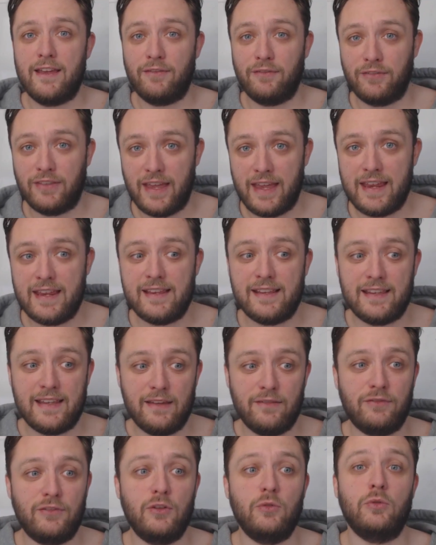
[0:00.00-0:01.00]
if they
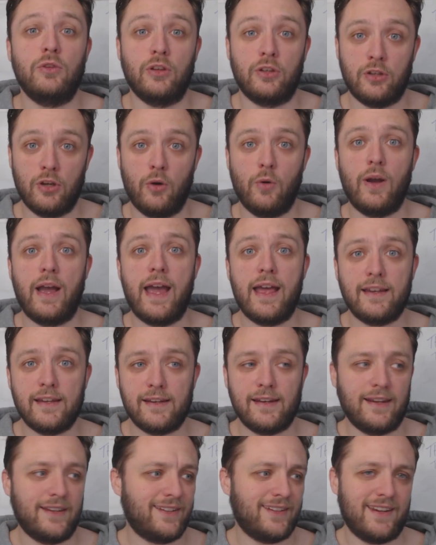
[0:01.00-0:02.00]
give you the go ahead
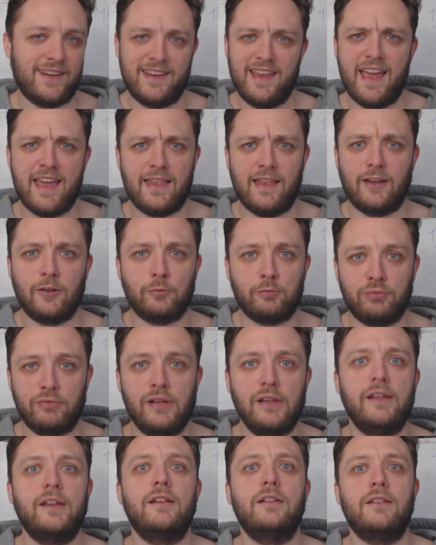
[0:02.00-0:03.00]
and they say, yeah, that's
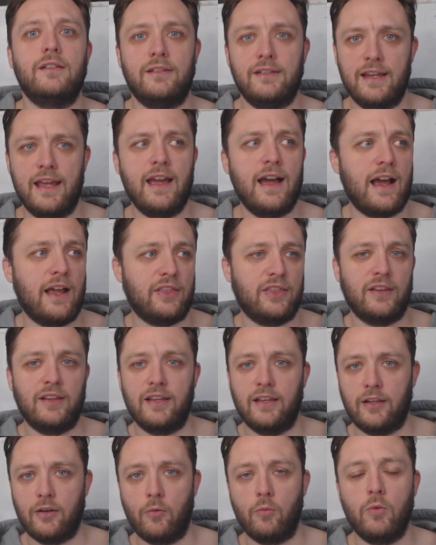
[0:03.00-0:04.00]
brilliant, yeah, I
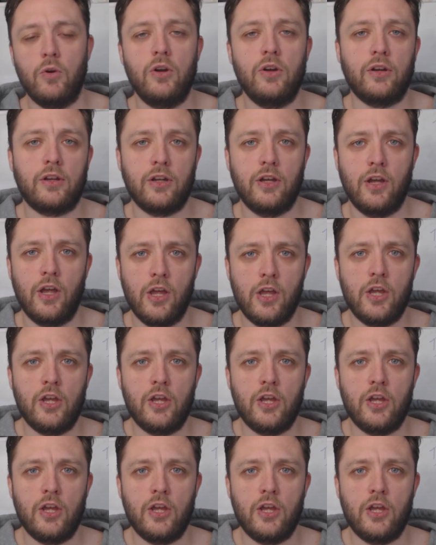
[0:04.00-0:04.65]
think it can work,